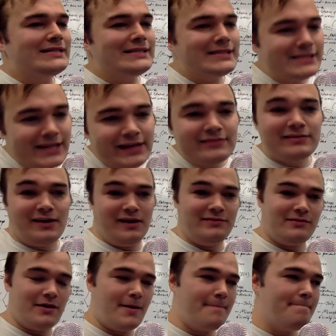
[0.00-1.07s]
That
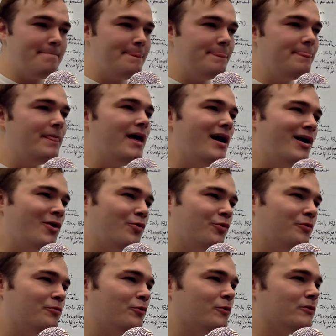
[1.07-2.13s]
dies out. Now
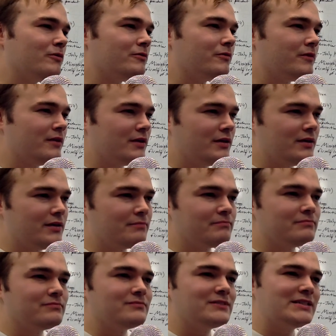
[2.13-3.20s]
we're more
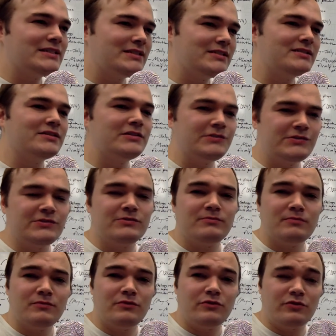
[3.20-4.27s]
thinking, let's
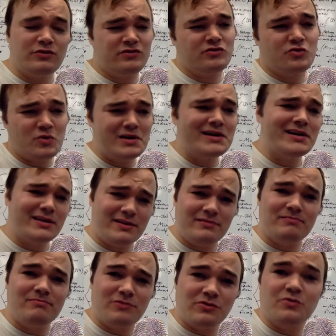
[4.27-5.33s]
just try
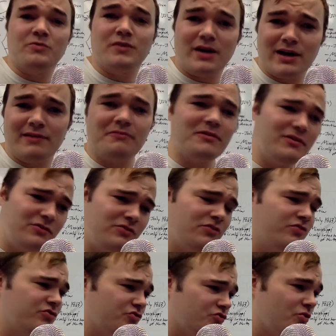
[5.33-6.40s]
and survive. Let's
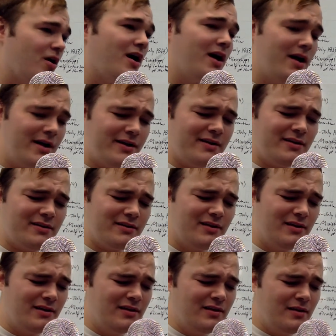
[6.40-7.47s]
just try and
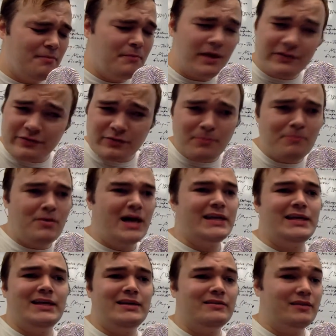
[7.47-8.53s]
make some
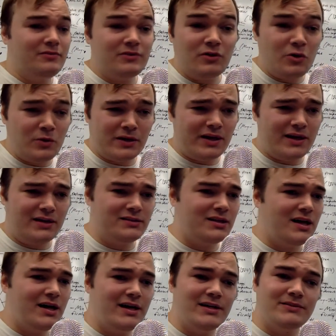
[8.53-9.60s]
money and live an okay
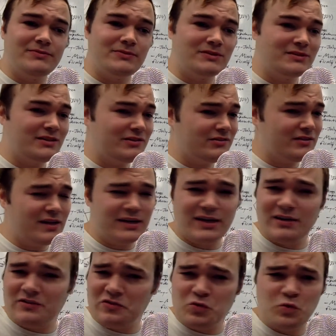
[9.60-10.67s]
life, and let's not
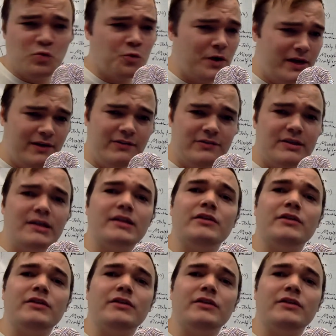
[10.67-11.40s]
get too crazy.